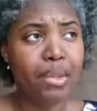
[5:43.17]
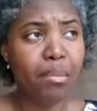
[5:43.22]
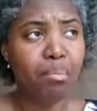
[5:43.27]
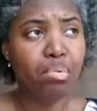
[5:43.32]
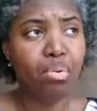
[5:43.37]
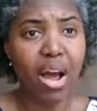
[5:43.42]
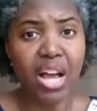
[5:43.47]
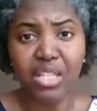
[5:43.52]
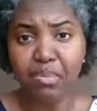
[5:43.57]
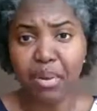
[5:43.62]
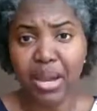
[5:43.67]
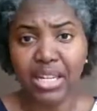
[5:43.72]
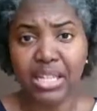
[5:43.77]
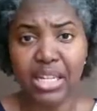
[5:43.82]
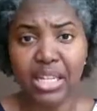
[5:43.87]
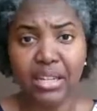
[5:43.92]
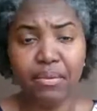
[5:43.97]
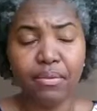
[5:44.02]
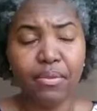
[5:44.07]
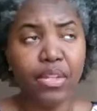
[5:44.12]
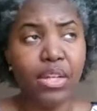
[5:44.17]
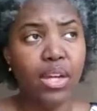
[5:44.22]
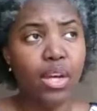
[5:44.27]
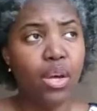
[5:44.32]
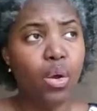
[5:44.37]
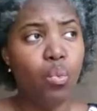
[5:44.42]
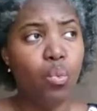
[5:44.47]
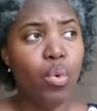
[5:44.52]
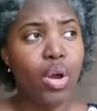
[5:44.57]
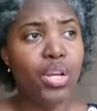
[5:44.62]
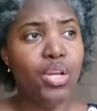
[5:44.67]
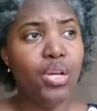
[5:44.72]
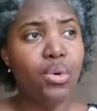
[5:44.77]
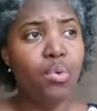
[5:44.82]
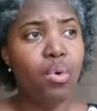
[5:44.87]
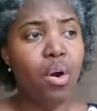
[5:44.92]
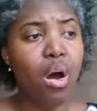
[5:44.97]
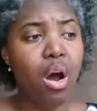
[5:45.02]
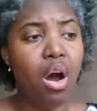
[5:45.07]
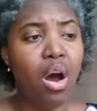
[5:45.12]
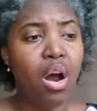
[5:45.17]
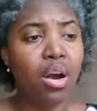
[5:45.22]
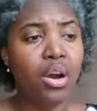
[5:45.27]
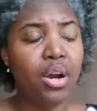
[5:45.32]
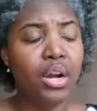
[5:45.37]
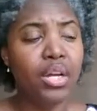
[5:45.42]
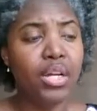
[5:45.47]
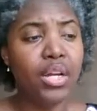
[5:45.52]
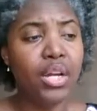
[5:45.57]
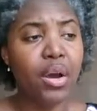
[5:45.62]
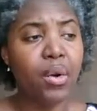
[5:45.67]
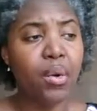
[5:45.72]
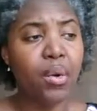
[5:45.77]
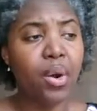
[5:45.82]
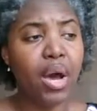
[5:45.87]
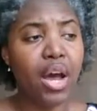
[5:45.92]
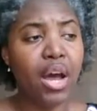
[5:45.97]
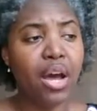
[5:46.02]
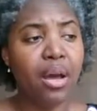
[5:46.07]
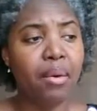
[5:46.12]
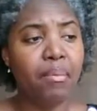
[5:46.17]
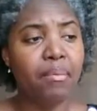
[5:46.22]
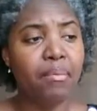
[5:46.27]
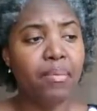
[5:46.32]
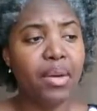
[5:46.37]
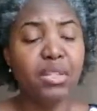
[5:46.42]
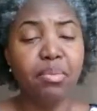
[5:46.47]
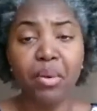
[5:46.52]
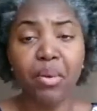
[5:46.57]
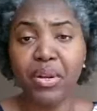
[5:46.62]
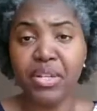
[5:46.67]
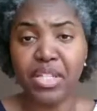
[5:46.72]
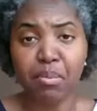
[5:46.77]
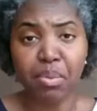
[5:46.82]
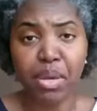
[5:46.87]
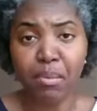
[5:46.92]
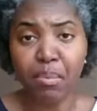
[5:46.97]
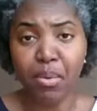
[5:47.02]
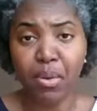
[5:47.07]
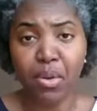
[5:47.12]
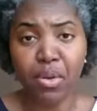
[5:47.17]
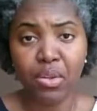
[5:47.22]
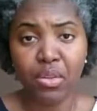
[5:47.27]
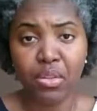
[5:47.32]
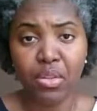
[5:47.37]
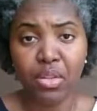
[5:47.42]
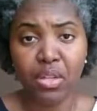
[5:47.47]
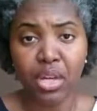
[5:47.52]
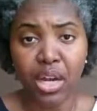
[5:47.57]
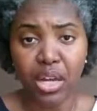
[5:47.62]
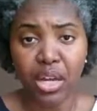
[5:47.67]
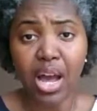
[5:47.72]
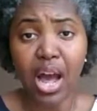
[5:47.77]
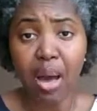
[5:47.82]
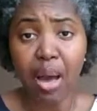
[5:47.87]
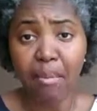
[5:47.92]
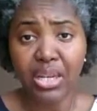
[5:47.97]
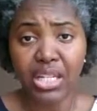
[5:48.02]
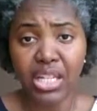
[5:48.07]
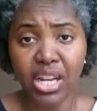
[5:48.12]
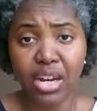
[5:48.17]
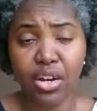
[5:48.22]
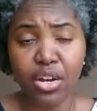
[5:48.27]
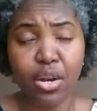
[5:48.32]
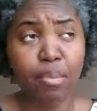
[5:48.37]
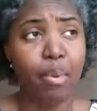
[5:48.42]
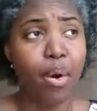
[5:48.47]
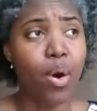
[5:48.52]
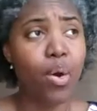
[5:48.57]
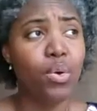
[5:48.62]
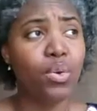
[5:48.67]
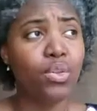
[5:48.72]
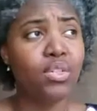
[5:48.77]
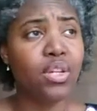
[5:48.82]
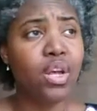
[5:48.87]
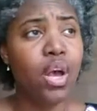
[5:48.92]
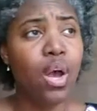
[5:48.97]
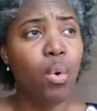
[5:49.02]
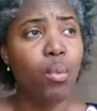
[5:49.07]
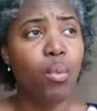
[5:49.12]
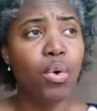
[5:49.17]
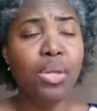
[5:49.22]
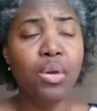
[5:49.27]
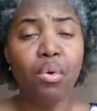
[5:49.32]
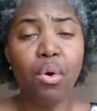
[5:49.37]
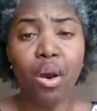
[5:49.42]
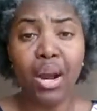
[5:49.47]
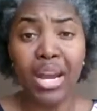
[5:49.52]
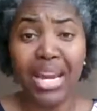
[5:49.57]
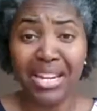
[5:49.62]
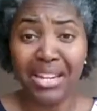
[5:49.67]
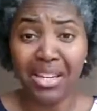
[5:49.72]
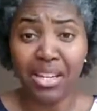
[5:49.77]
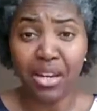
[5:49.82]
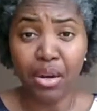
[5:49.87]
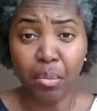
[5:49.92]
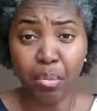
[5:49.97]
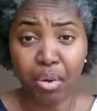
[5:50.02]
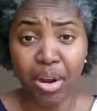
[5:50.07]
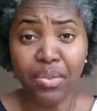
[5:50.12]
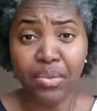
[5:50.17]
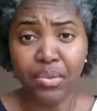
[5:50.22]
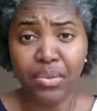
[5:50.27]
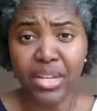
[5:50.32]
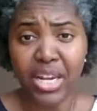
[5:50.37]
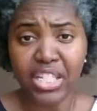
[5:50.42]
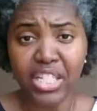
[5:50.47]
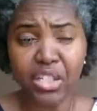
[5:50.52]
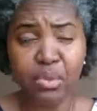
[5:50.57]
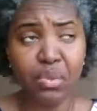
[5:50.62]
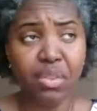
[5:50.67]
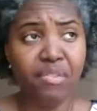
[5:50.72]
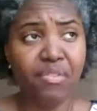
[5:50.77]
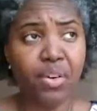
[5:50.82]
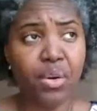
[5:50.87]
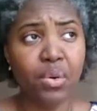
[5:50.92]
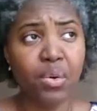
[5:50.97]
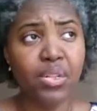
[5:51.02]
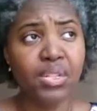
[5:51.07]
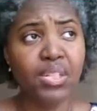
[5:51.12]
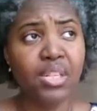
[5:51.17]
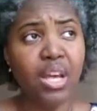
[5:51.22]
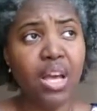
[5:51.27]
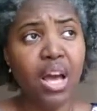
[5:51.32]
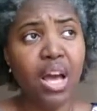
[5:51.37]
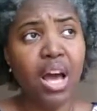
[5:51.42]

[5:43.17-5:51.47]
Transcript: prospecting, when you are, you know, experiencing people commenting on your posts, when you are in your breakthrough sessions with folks.